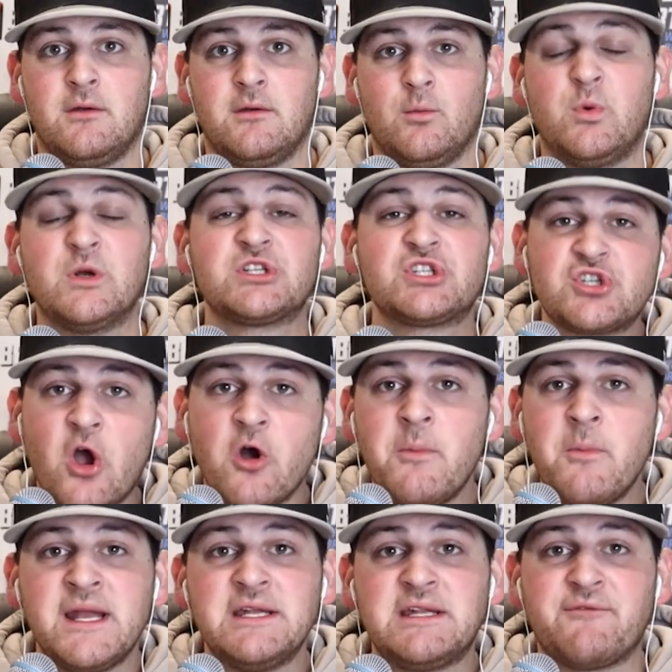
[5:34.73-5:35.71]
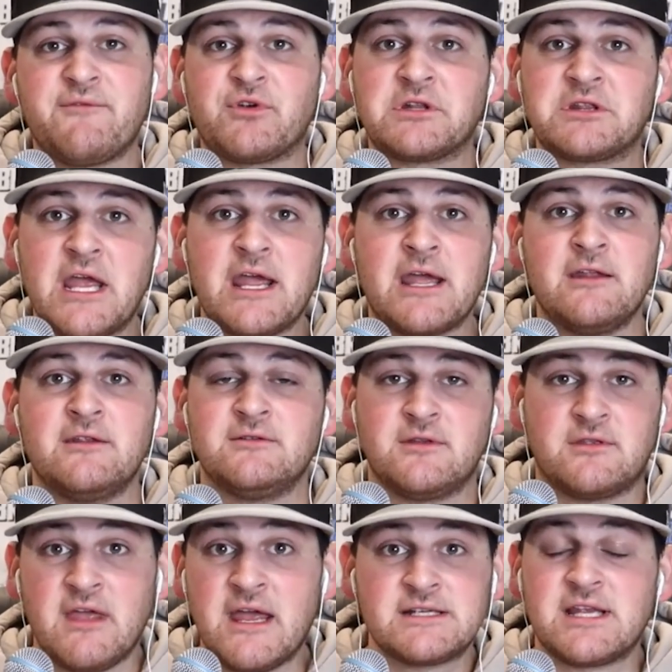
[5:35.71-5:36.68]
with so many different
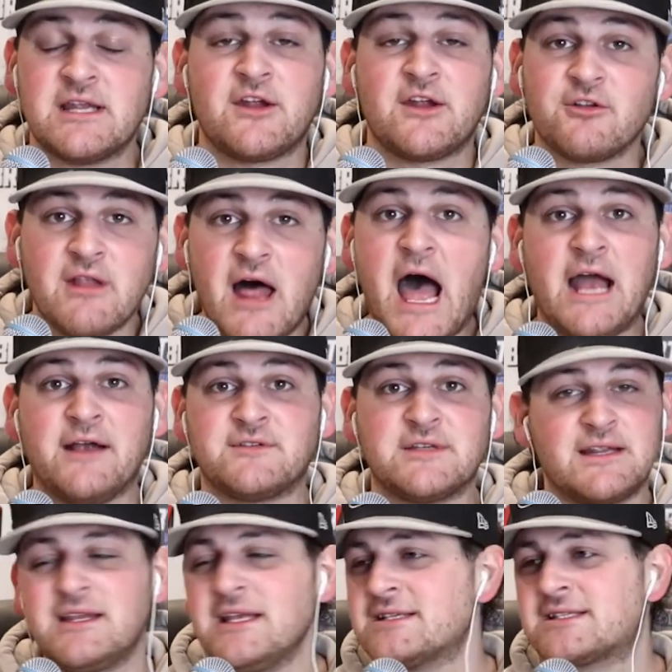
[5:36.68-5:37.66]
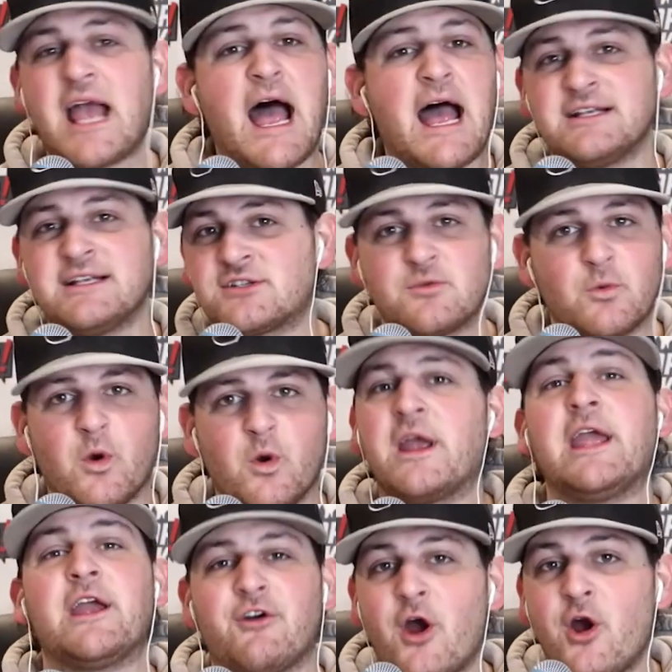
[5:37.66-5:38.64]
things in their lives. Like, these guys were
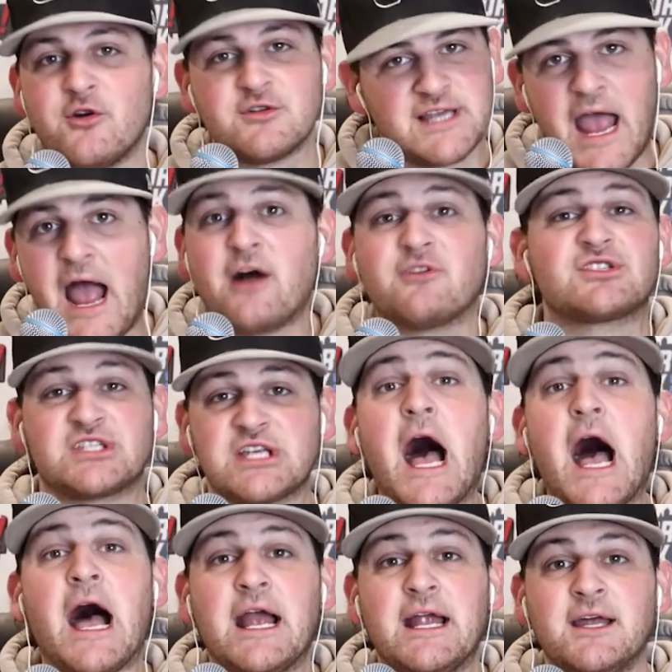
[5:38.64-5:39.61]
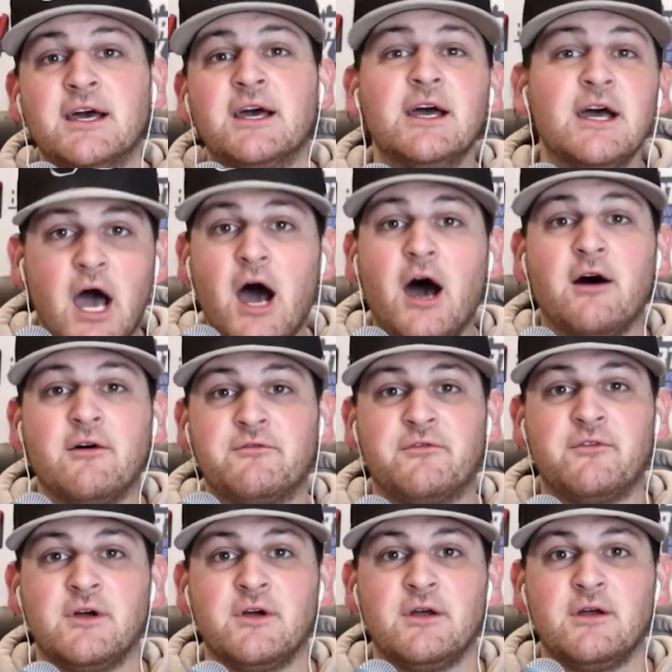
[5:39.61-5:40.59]
heroes outside
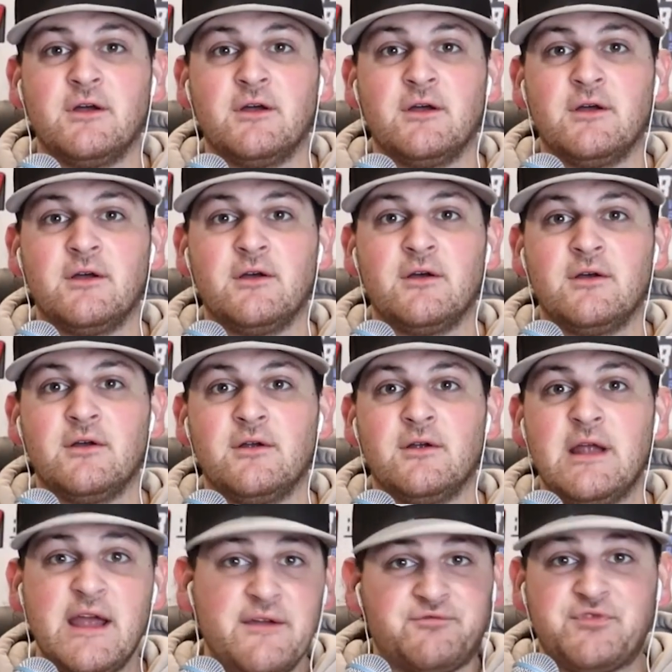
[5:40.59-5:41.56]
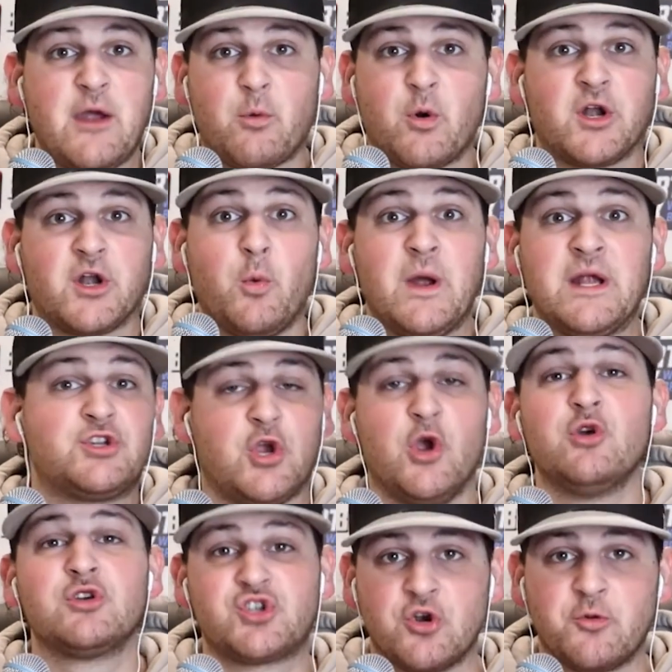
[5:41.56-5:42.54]
of if they were to win
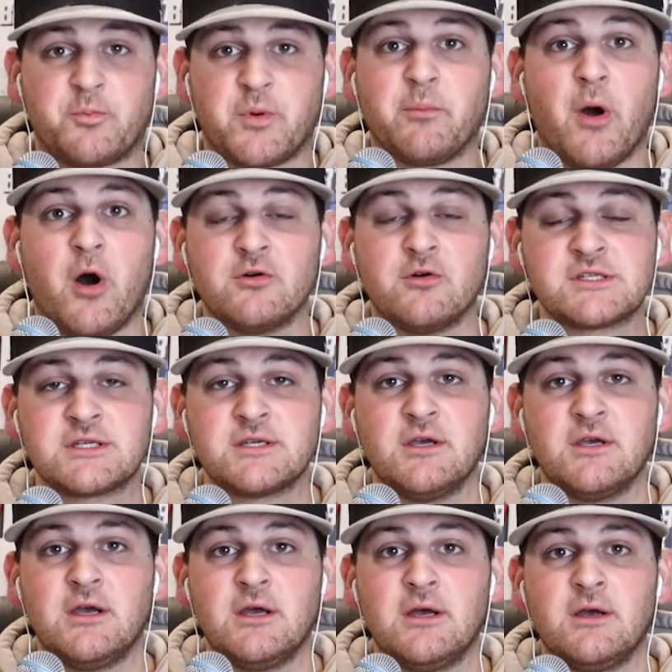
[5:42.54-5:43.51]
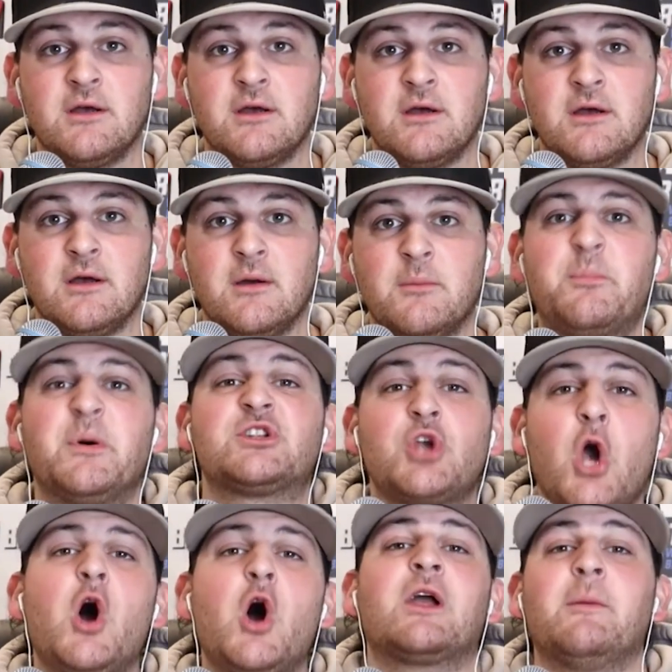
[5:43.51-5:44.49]
two Super Bowls. But
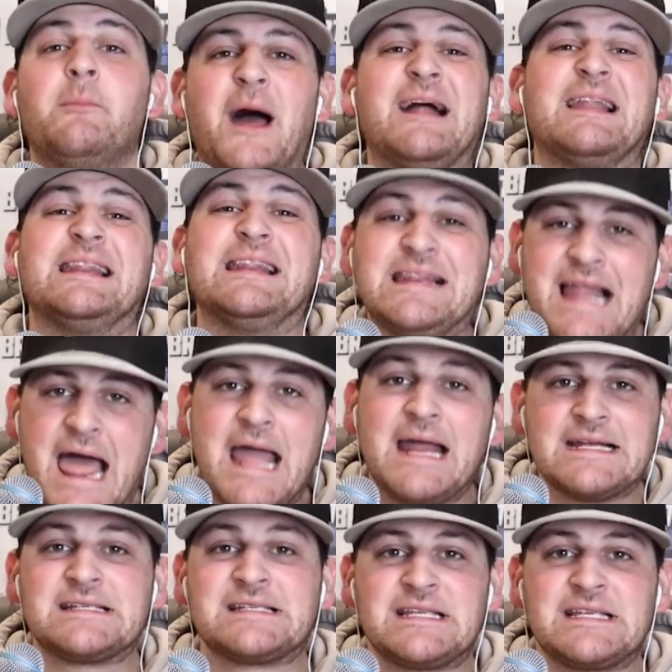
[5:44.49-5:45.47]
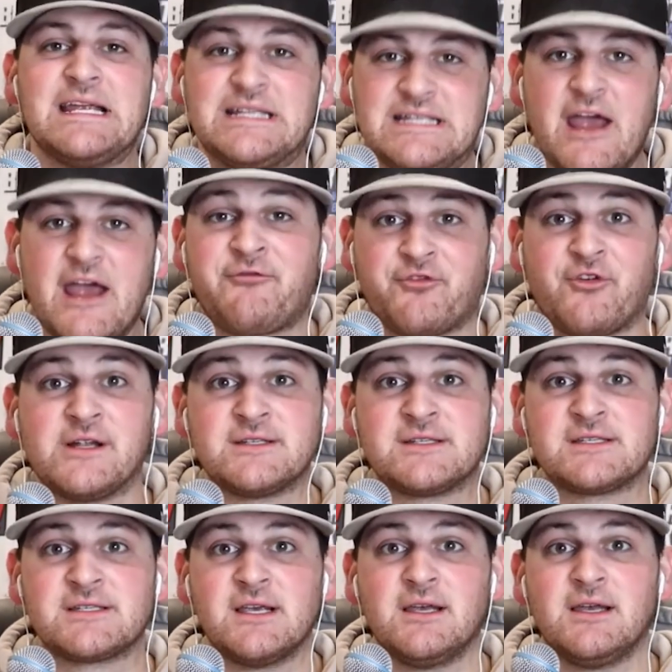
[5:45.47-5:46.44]
talk about legacy
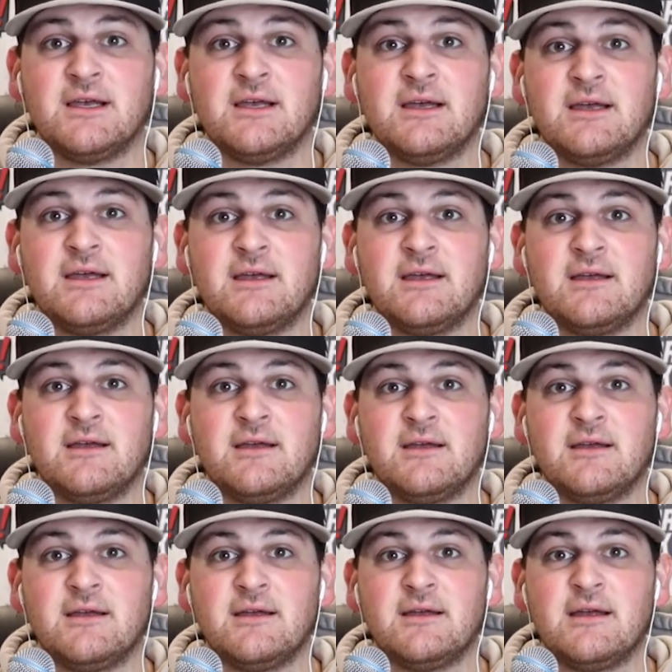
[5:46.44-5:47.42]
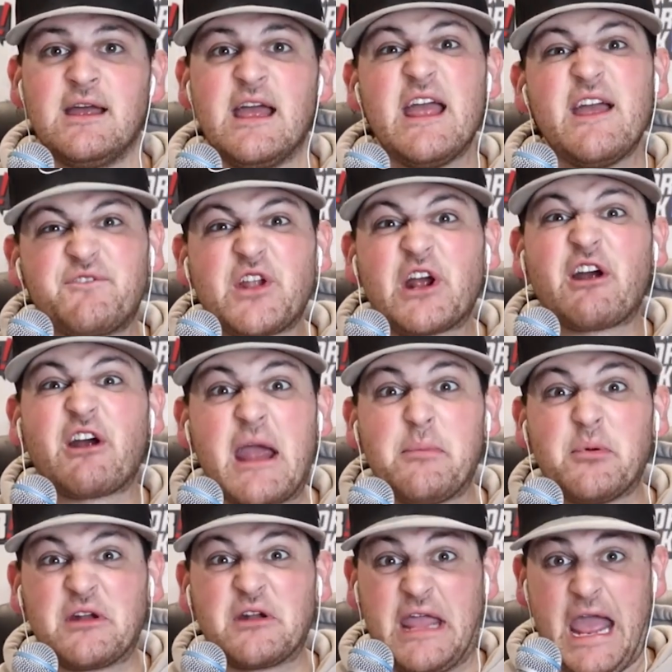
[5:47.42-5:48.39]
difference. If they're
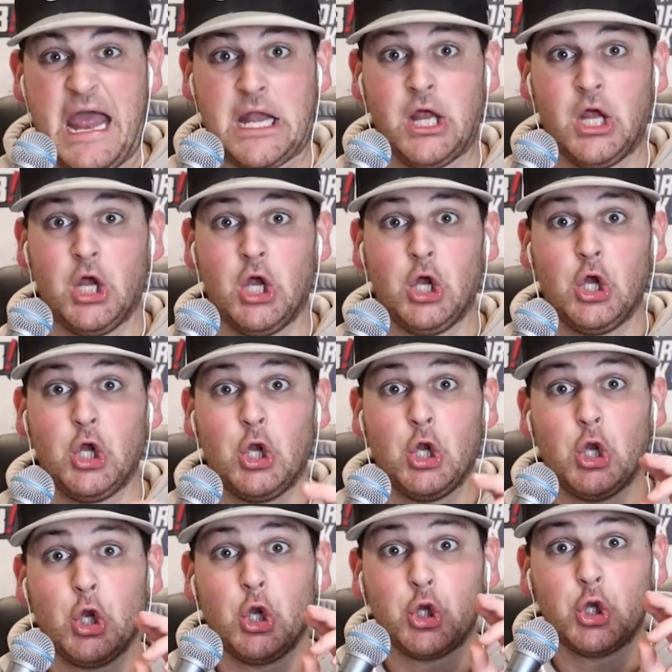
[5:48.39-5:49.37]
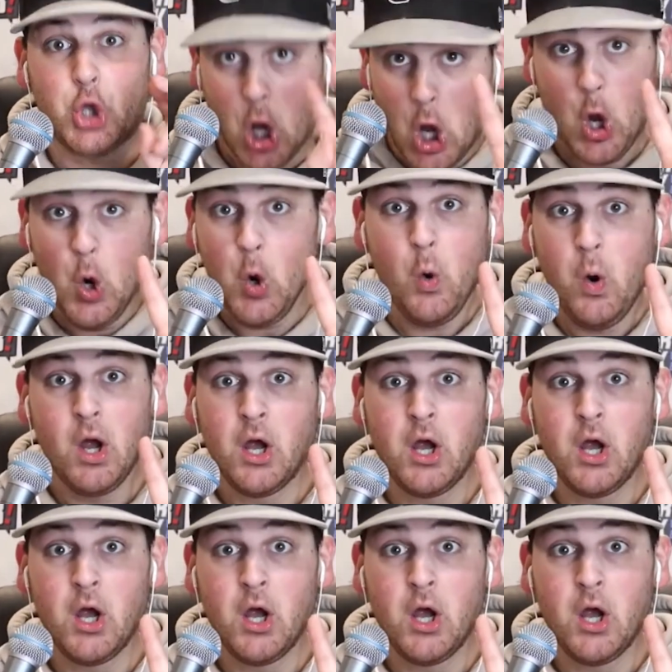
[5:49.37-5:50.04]
able to get two